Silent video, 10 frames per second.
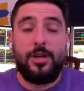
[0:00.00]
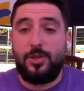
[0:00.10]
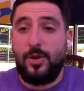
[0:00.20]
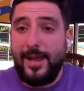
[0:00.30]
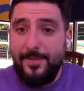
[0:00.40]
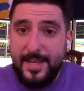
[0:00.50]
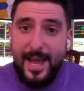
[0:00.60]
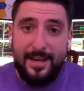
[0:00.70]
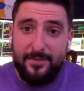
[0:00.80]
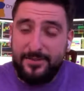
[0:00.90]
So in
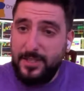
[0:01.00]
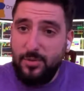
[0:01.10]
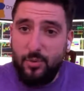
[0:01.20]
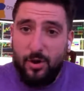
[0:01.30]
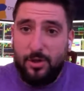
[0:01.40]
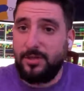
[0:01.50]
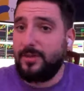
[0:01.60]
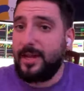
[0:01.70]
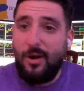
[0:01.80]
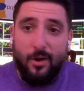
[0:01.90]
the NFT world of
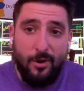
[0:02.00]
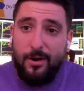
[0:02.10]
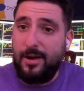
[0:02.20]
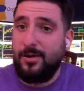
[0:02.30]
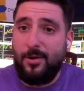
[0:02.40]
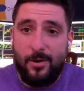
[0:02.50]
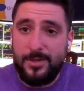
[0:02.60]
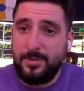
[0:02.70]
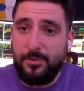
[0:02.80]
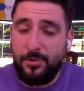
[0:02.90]
like art and all
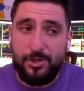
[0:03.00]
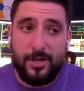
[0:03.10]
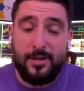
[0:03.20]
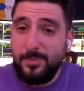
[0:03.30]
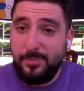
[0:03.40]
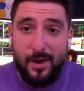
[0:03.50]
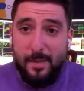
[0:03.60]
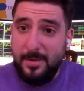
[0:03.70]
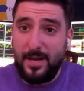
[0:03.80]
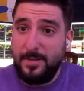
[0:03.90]
this bullshit, there's
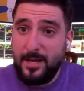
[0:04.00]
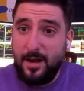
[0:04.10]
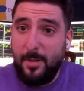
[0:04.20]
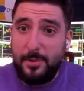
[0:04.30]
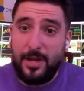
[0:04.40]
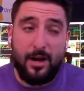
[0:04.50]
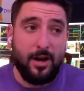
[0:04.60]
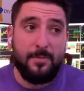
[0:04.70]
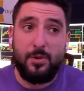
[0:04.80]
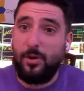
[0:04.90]
probably going to be a couple that are
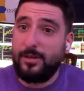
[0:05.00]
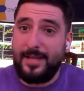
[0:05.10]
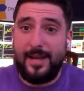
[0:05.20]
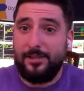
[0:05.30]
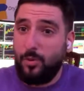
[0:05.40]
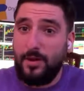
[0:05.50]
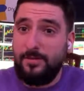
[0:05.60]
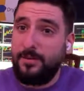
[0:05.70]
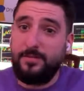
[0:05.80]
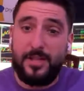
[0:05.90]
going to be worth 10,
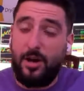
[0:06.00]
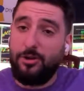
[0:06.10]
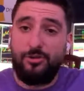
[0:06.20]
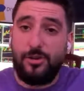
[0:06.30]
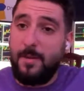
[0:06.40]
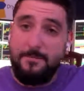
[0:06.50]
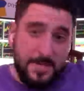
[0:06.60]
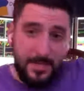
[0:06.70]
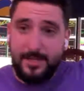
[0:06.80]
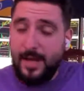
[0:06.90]
20, 50, 100, a
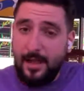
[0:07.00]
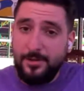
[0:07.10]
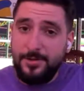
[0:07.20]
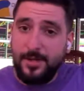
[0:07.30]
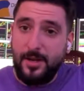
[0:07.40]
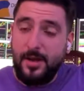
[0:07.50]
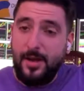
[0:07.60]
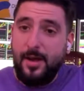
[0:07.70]
million dollars,